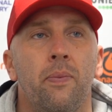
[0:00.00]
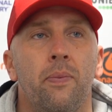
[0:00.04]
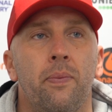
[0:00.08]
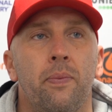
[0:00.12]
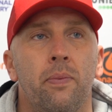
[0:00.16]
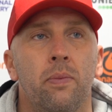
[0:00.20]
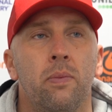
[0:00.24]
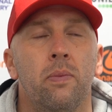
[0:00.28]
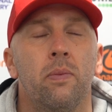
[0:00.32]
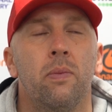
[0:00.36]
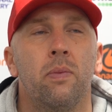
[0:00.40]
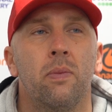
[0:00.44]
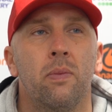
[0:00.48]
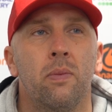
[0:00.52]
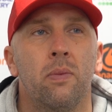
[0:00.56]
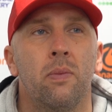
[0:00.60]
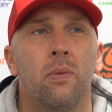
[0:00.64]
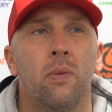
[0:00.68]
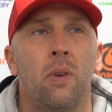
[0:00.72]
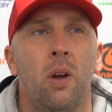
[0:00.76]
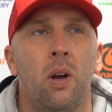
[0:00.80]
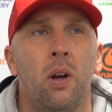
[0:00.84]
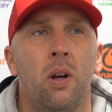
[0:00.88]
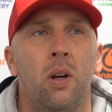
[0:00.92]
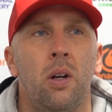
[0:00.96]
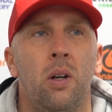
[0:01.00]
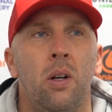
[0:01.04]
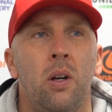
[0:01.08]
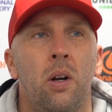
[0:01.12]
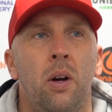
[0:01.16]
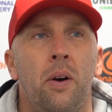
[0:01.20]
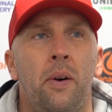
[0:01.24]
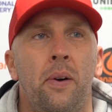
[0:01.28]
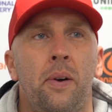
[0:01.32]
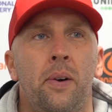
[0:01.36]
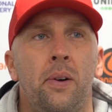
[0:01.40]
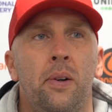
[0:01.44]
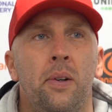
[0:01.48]
here at Woodside Road in the
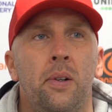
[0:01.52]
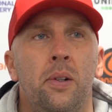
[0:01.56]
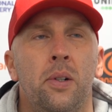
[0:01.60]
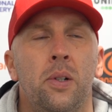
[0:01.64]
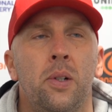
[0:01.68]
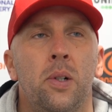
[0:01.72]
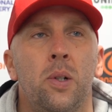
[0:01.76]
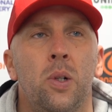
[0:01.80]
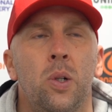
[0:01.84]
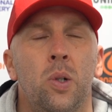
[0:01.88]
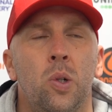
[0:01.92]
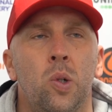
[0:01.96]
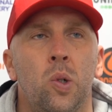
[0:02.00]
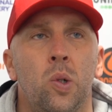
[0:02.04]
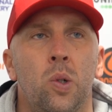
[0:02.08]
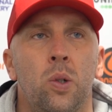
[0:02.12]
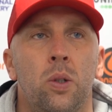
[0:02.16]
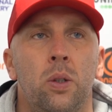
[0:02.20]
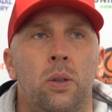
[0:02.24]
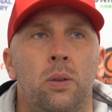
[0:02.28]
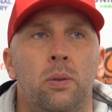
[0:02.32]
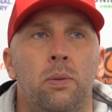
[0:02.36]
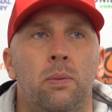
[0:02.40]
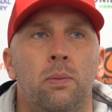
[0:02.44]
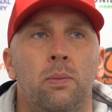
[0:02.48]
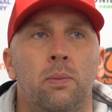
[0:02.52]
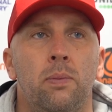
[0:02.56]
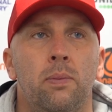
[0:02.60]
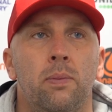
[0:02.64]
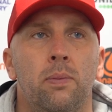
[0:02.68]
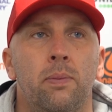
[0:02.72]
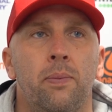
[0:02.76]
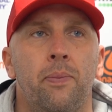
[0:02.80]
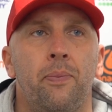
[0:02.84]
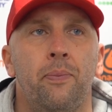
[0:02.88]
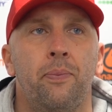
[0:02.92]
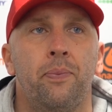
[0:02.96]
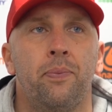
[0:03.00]
National League South. Adam, how are you
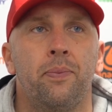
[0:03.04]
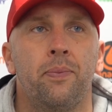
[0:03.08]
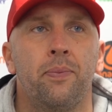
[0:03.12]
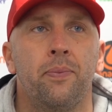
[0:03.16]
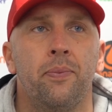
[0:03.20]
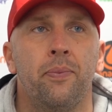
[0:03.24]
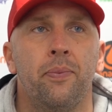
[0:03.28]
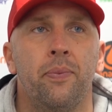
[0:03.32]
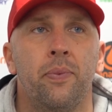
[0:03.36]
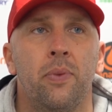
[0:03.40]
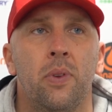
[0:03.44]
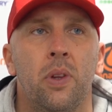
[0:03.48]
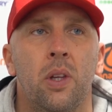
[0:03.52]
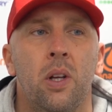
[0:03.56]
feeling after that one?